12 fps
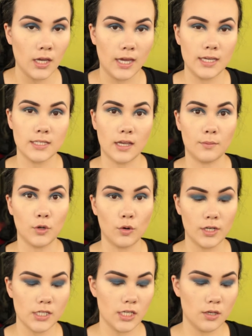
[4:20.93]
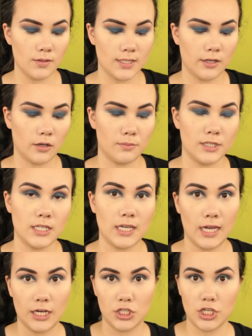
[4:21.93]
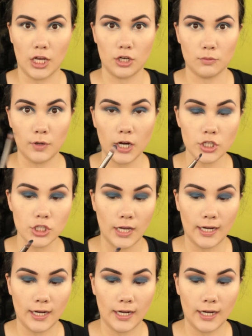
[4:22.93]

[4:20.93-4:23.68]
is I'm going to use the Urban Decay shadow brush,